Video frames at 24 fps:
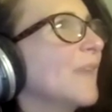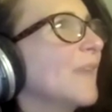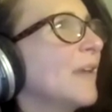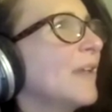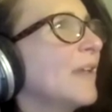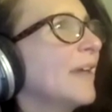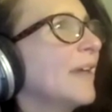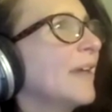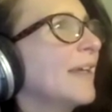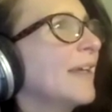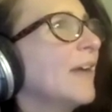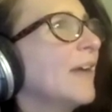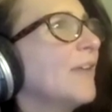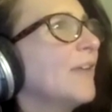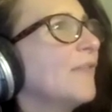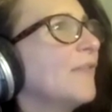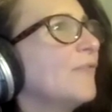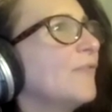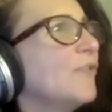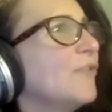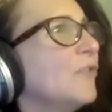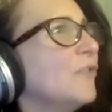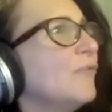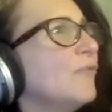I kind of
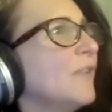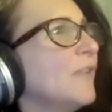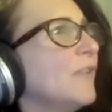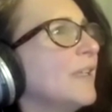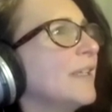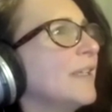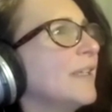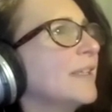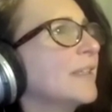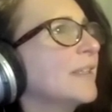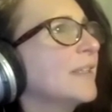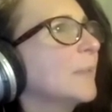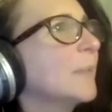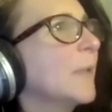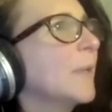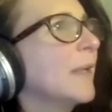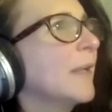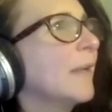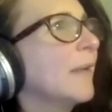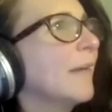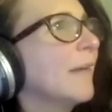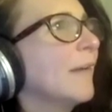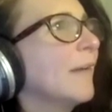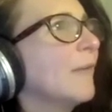do feel a little
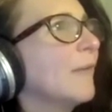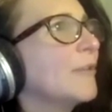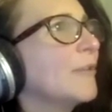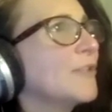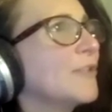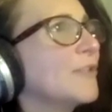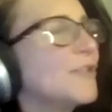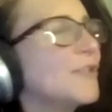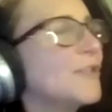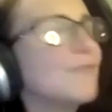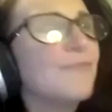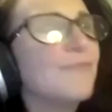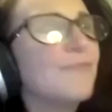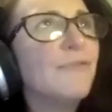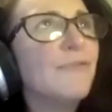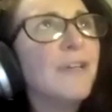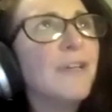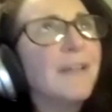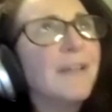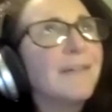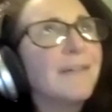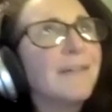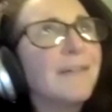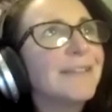bit like, oh, I should have
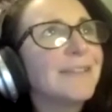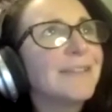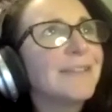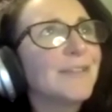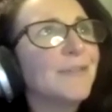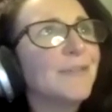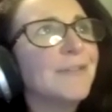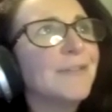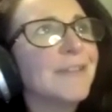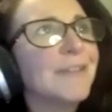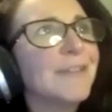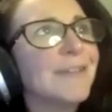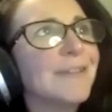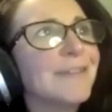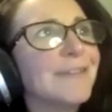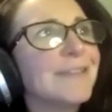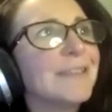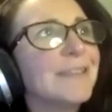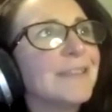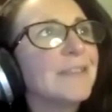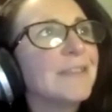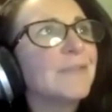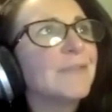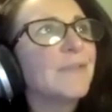realised sooner
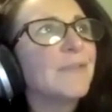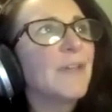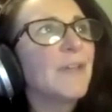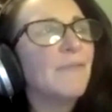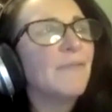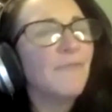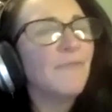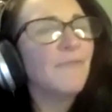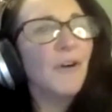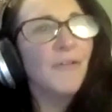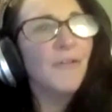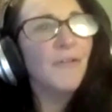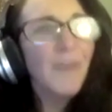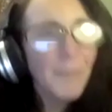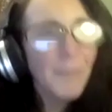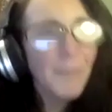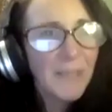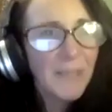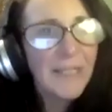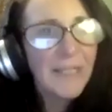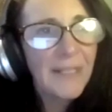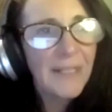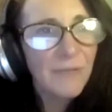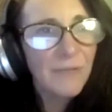to involve
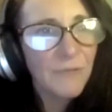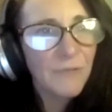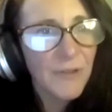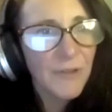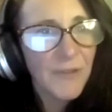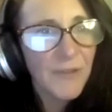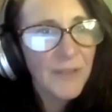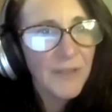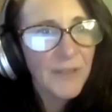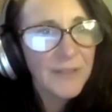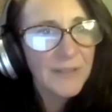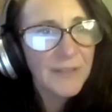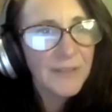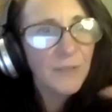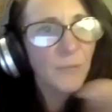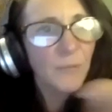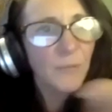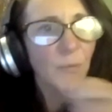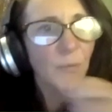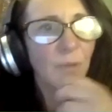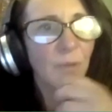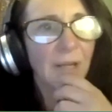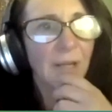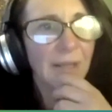Emily in everything. So
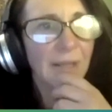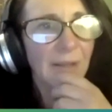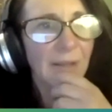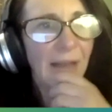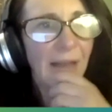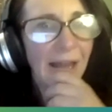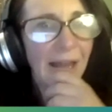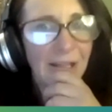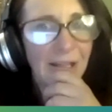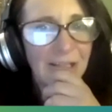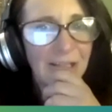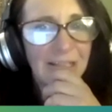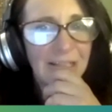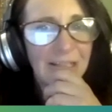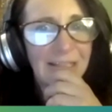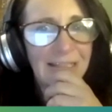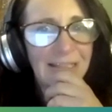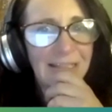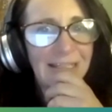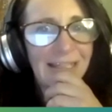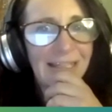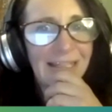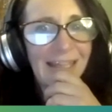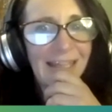like
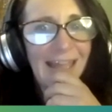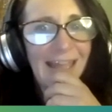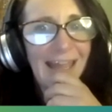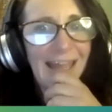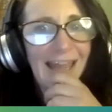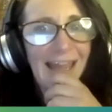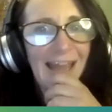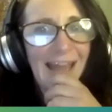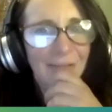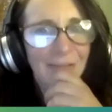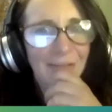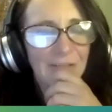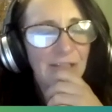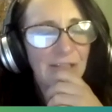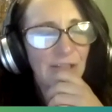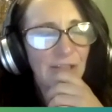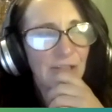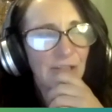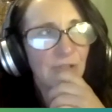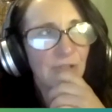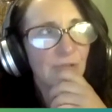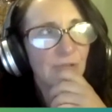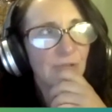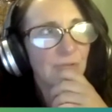actually having
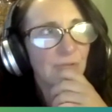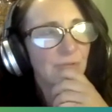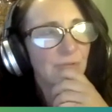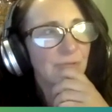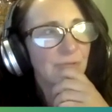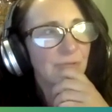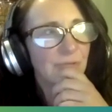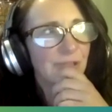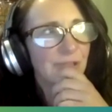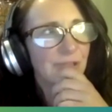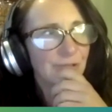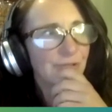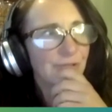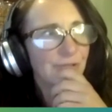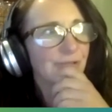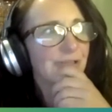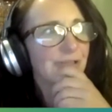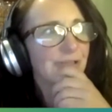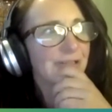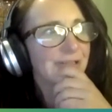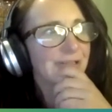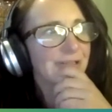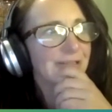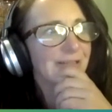two
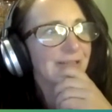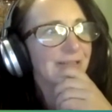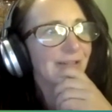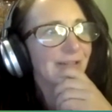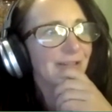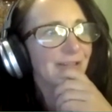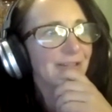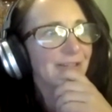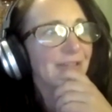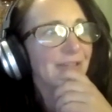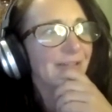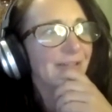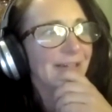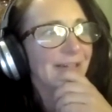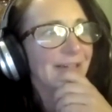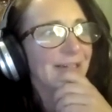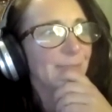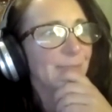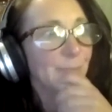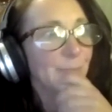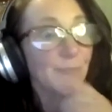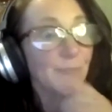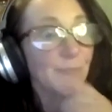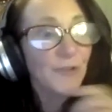children, I think I
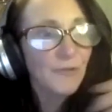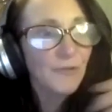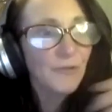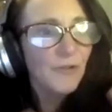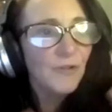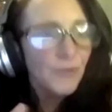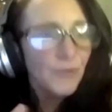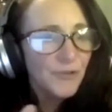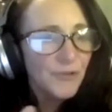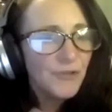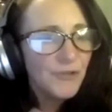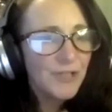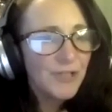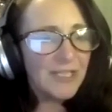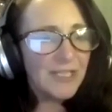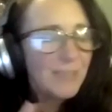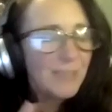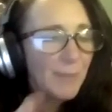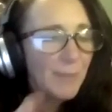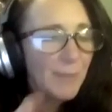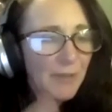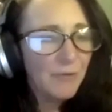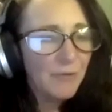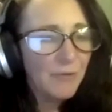had sort of concentrated
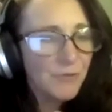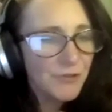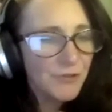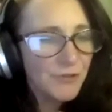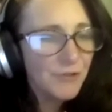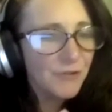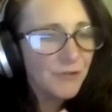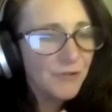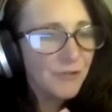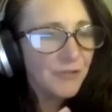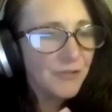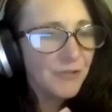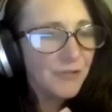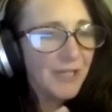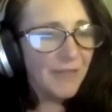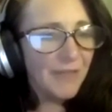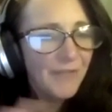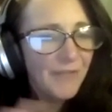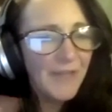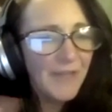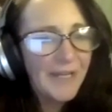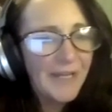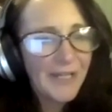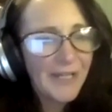a bit on John,
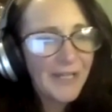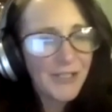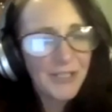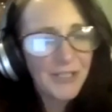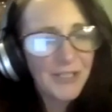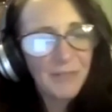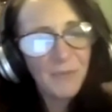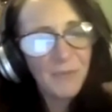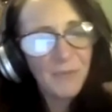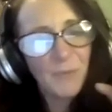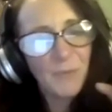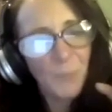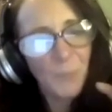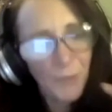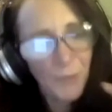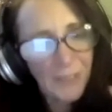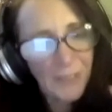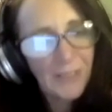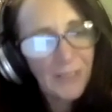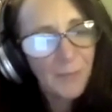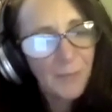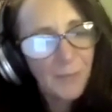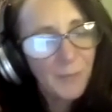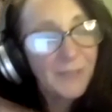and then actually it was
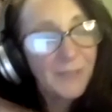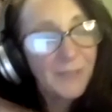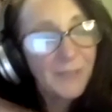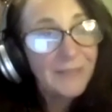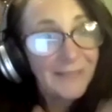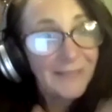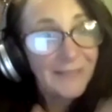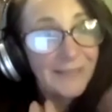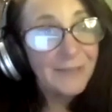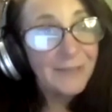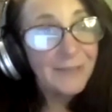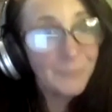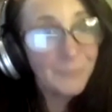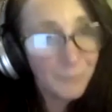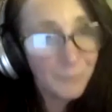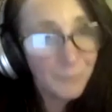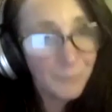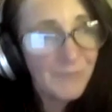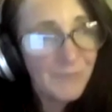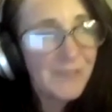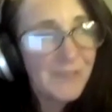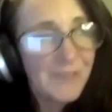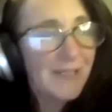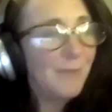brilliant because, as
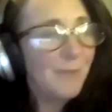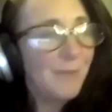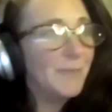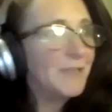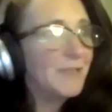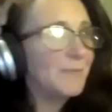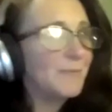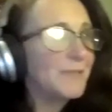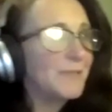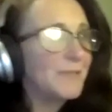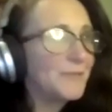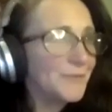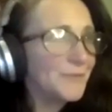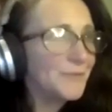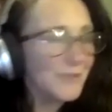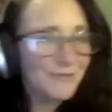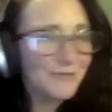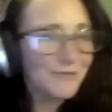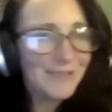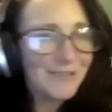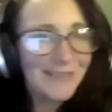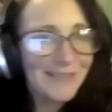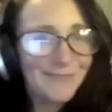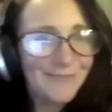we've established, my
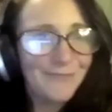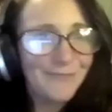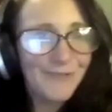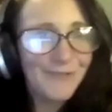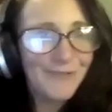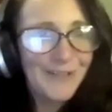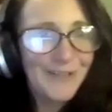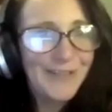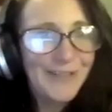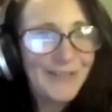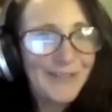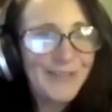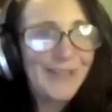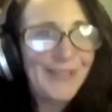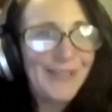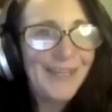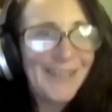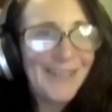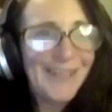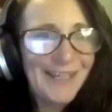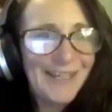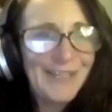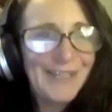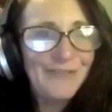daughter is a fierce
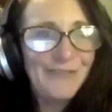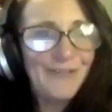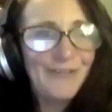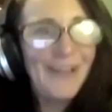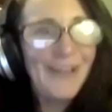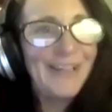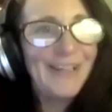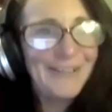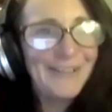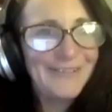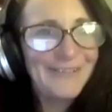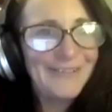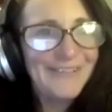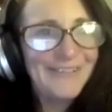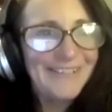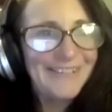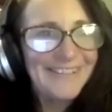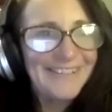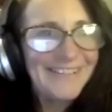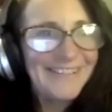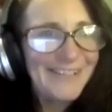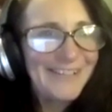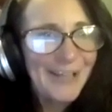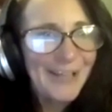defender
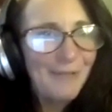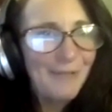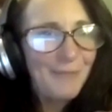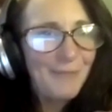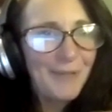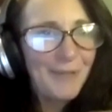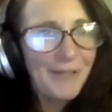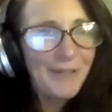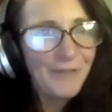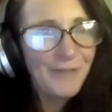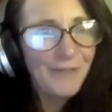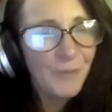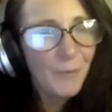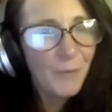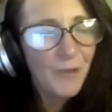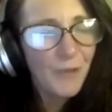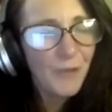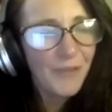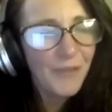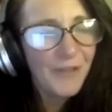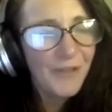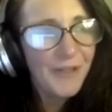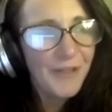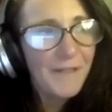and champion of her
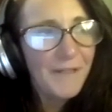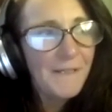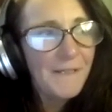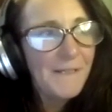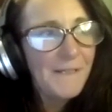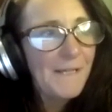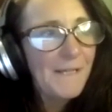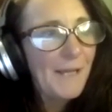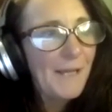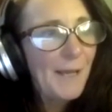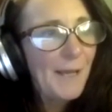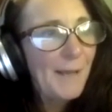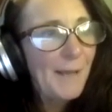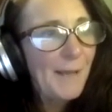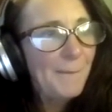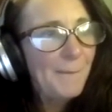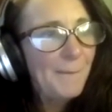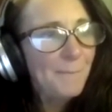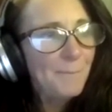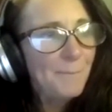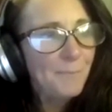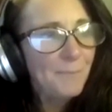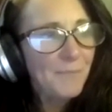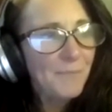brother.
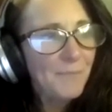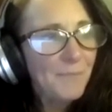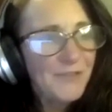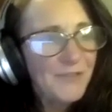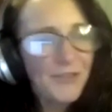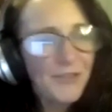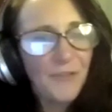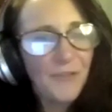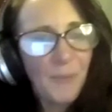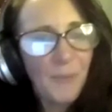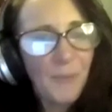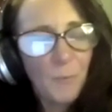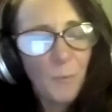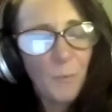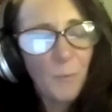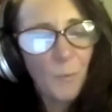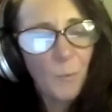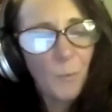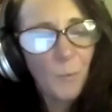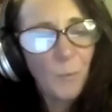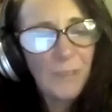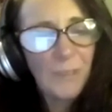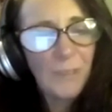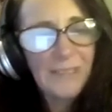And so
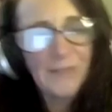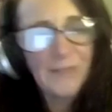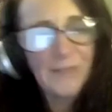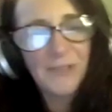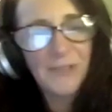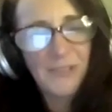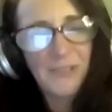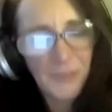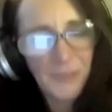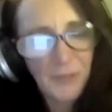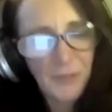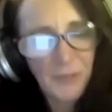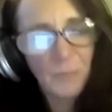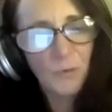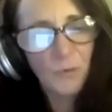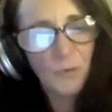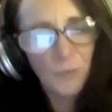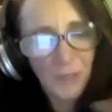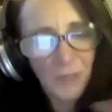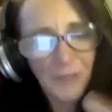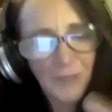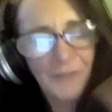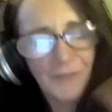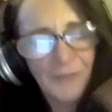then we started doing
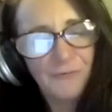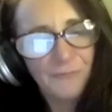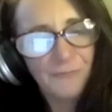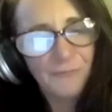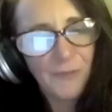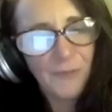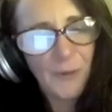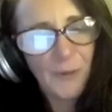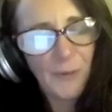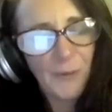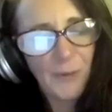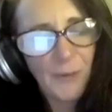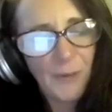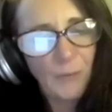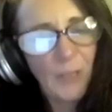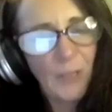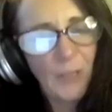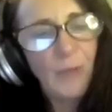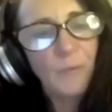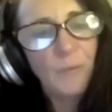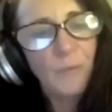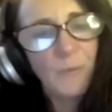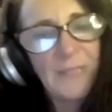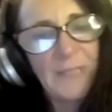more kind of,
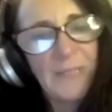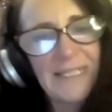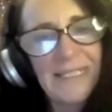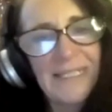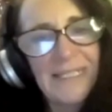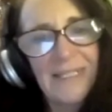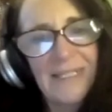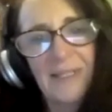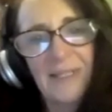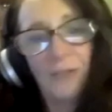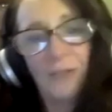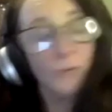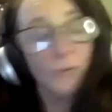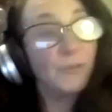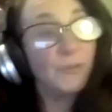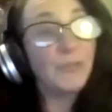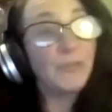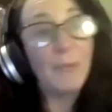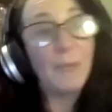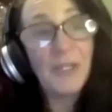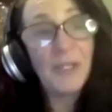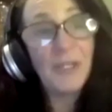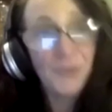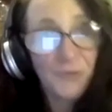we did a thing called
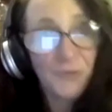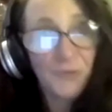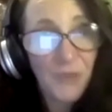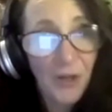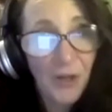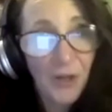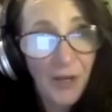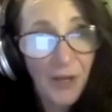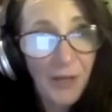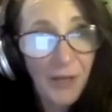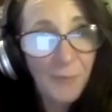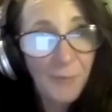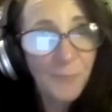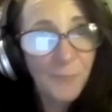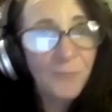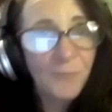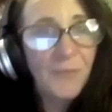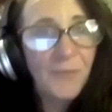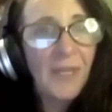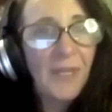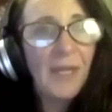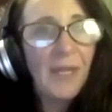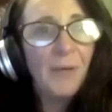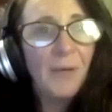special time,
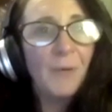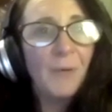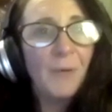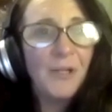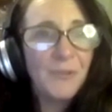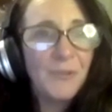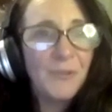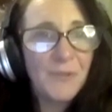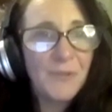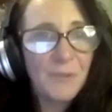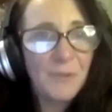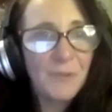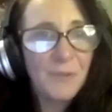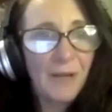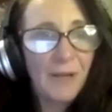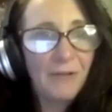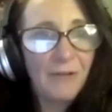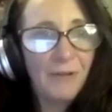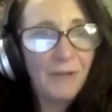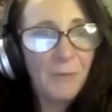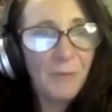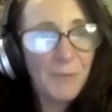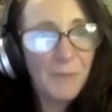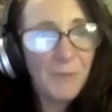which was
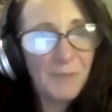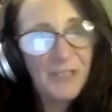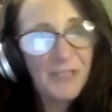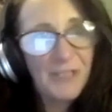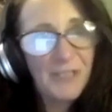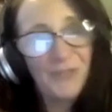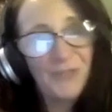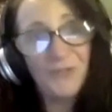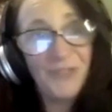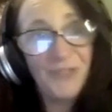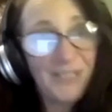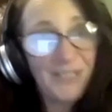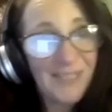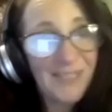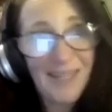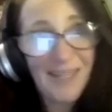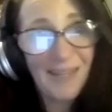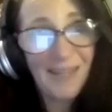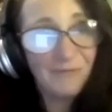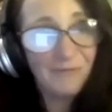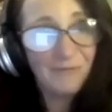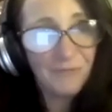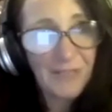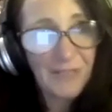where I would make sure just that
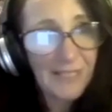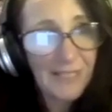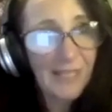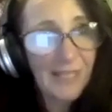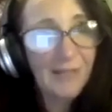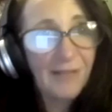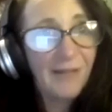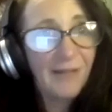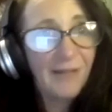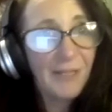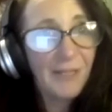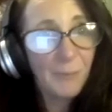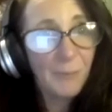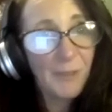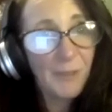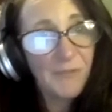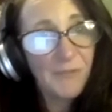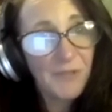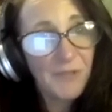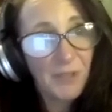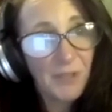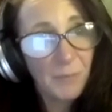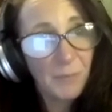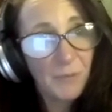every day I had a bit of
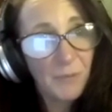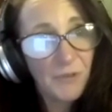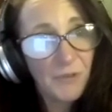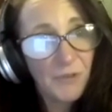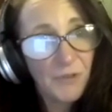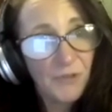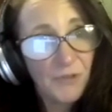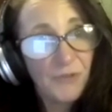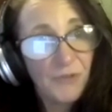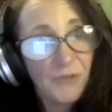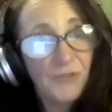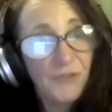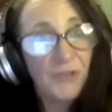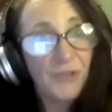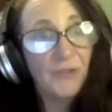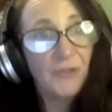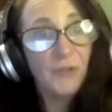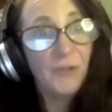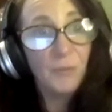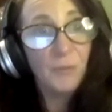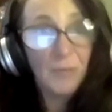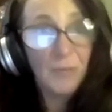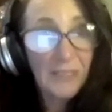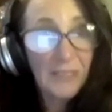time with John so
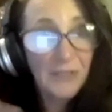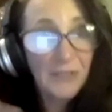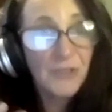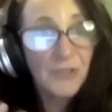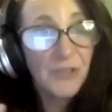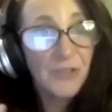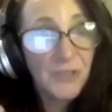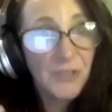that we could